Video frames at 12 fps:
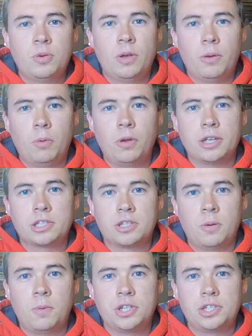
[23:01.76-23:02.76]
you it will get
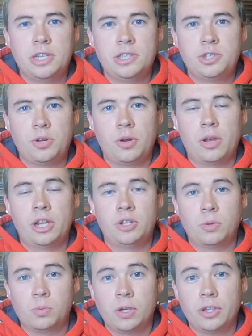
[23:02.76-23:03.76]
so much easier, and
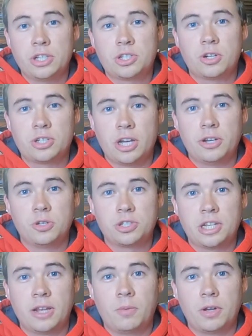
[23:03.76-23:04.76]
you'll really start to
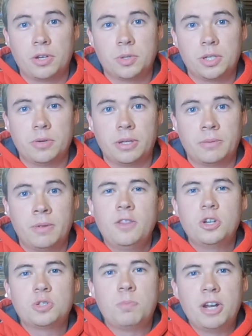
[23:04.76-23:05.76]
understand what you're doing.
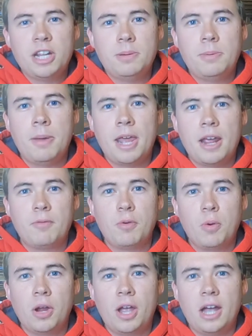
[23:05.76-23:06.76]
There's money to be made
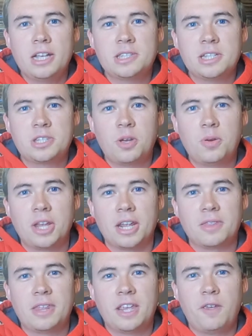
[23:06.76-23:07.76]
everywhere, guys. Let's go get
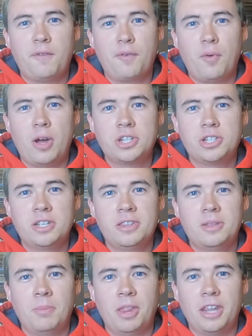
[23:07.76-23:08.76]
it. Thank you for watching
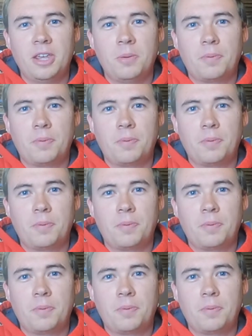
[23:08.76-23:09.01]
The Millennial